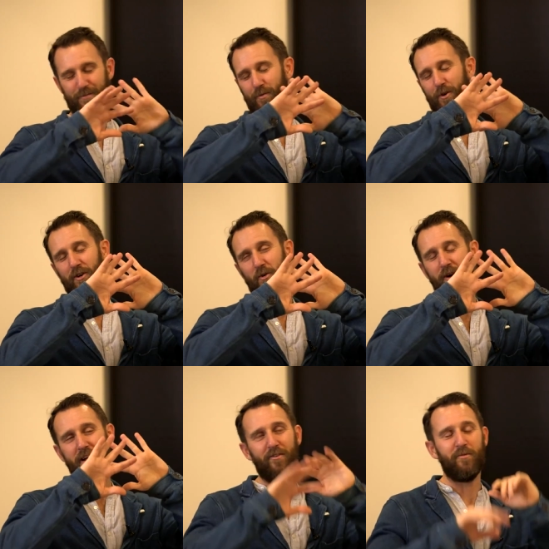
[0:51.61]
look
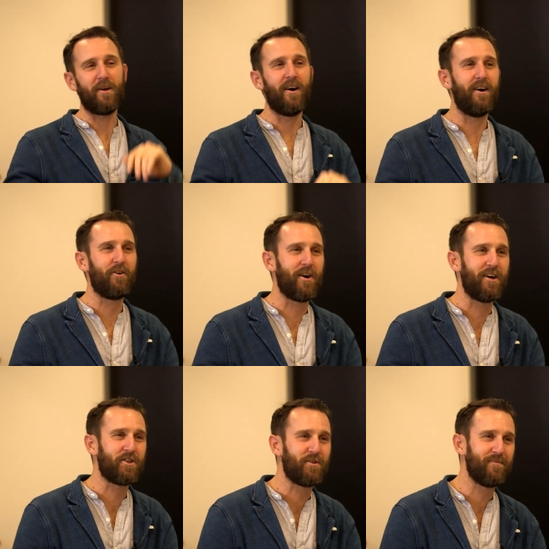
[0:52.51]
away from car
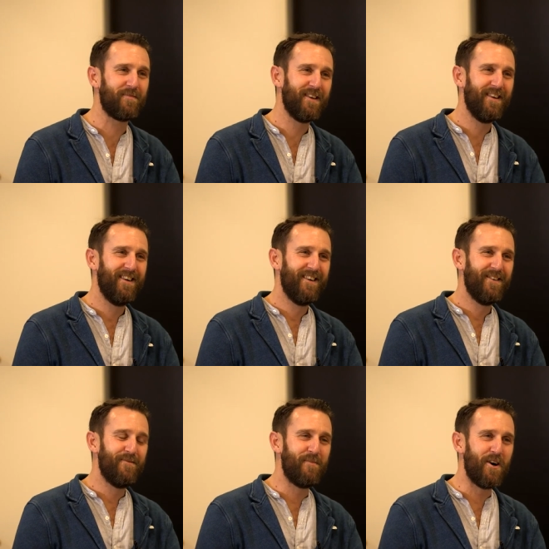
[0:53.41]
crash
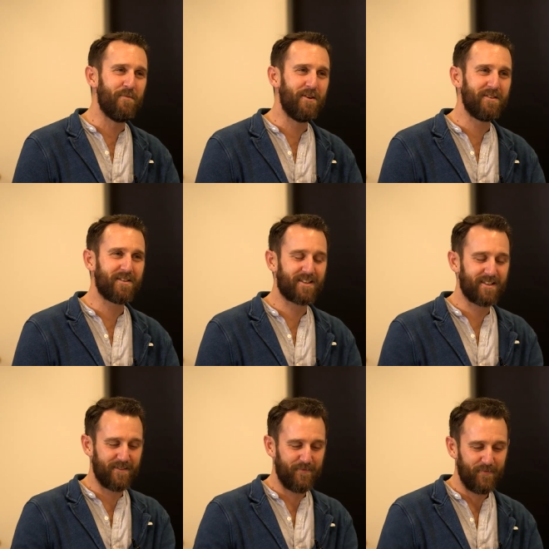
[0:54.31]
moments.